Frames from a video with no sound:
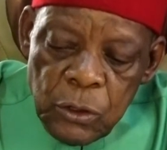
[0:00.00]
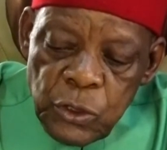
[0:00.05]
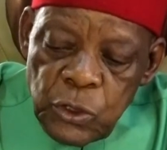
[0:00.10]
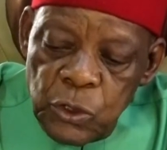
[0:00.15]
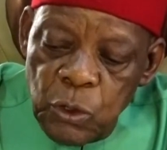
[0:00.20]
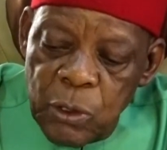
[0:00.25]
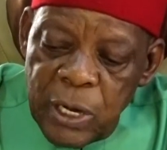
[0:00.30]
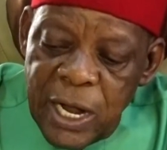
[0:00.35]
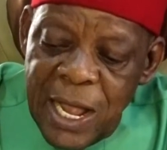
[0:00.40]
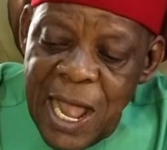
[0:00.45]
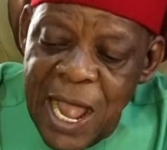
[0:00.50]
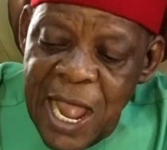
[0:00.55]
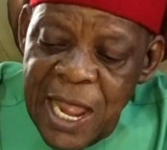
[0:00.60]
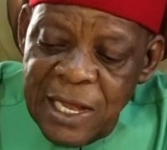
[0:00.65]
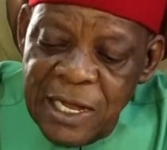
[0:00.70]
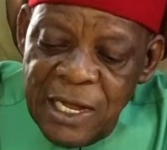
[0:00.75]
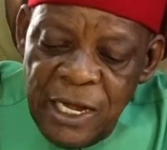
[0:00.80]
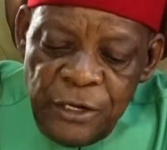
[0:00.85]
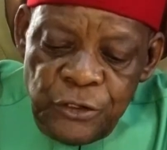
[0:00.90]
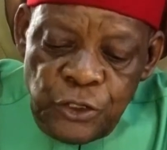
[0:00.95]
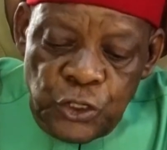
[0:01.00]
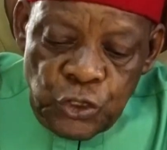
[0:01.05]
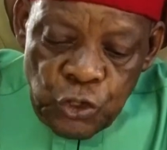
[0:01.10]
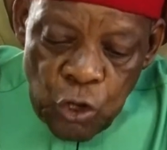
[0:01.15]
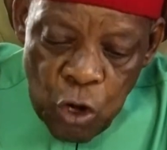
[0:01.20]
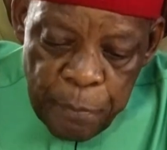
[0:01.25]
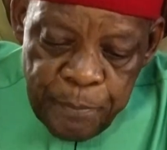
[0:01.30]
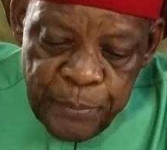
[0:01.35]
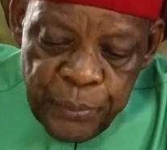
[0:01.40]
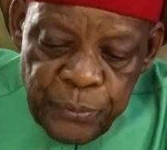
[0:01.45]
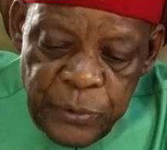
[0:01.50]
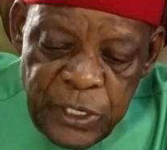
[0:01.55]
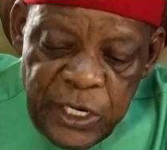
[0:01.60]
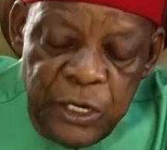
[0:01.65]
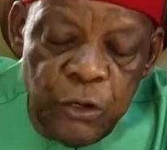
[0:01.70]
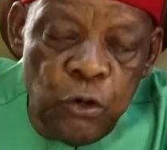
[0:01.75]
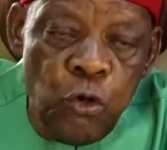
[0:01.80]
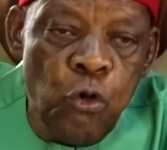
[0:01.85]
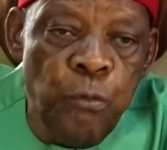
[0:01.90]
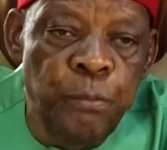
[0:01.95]
to kindly drop
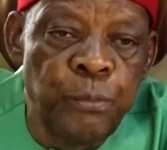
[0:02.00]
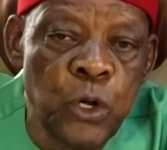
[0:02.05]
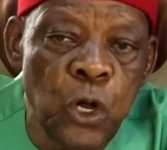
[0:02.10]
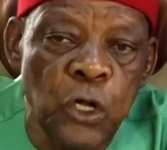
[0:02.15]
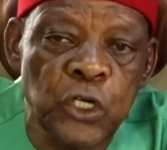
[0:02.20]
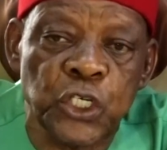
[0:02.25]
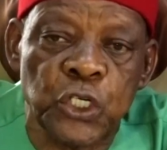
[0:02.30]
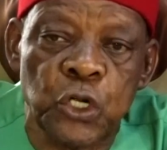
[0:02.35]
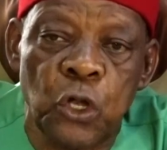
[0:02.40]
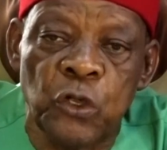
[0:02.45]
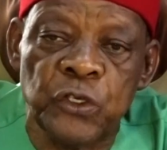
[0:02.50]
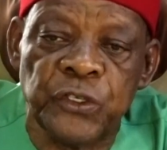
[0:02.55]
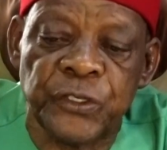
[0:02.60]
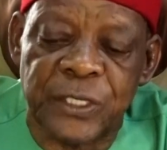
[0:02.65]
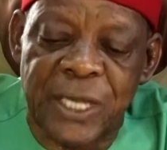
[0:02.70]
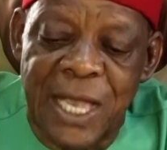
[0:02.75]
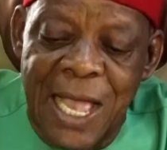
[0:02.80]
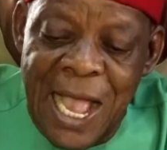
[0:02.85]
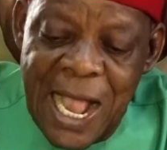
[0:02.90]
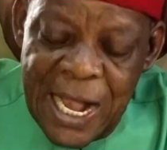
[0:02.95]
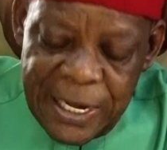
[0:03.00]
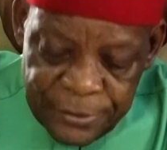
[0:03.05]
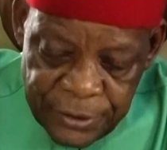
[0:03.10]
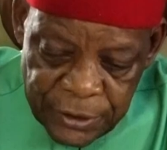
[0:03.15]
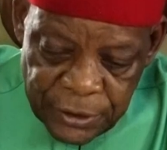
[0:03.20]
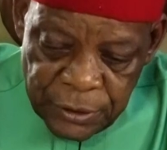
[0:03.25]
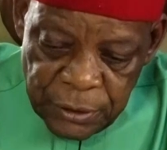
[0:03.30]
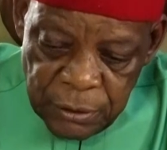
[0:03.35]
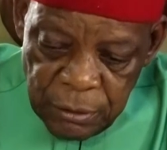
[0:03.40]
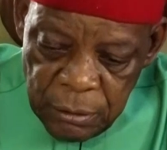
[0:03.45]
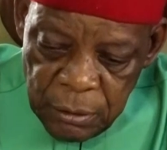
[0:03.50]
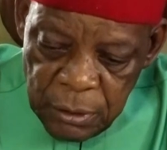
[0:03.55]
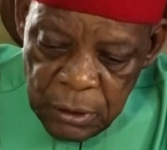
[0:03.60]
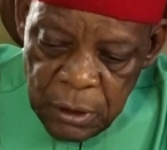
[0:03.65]
the obnoxious act,